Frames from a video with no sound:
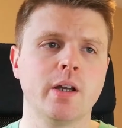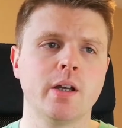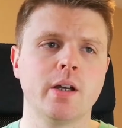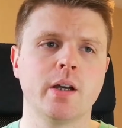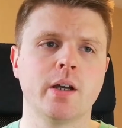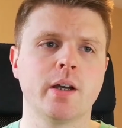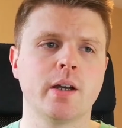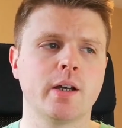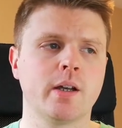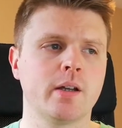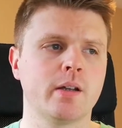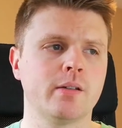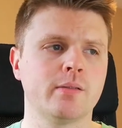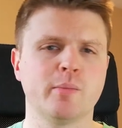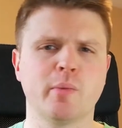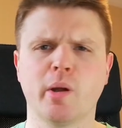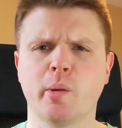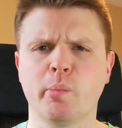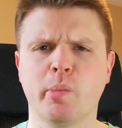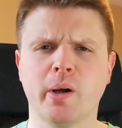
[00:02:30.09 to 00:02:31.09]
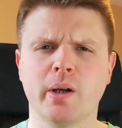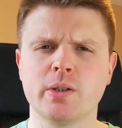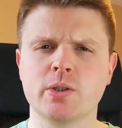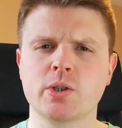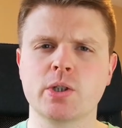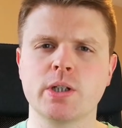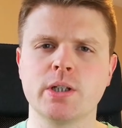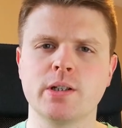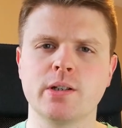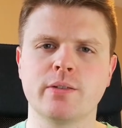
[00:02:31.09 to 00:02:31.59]

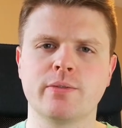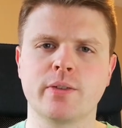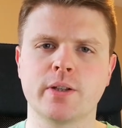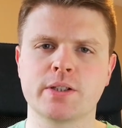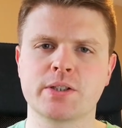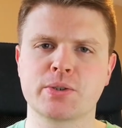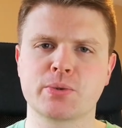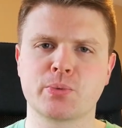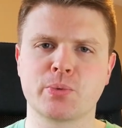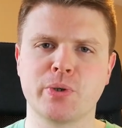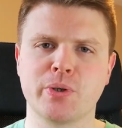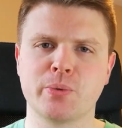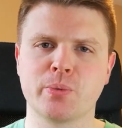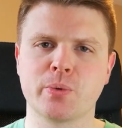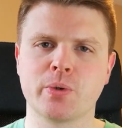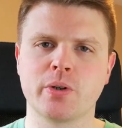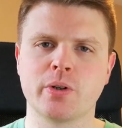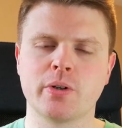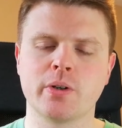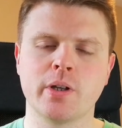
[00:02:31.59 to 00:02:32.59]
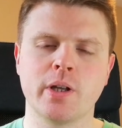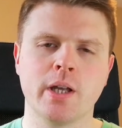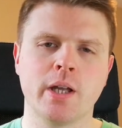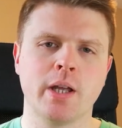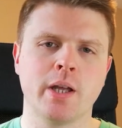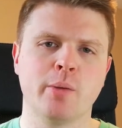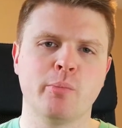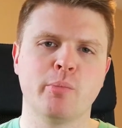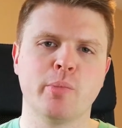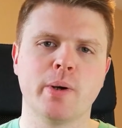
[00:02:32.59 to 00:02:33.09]
punchy, if that's the right word,
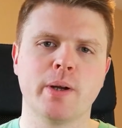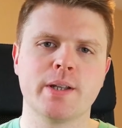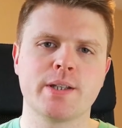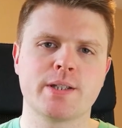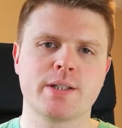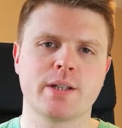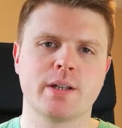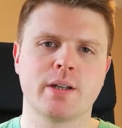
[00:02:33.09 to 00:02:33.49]
but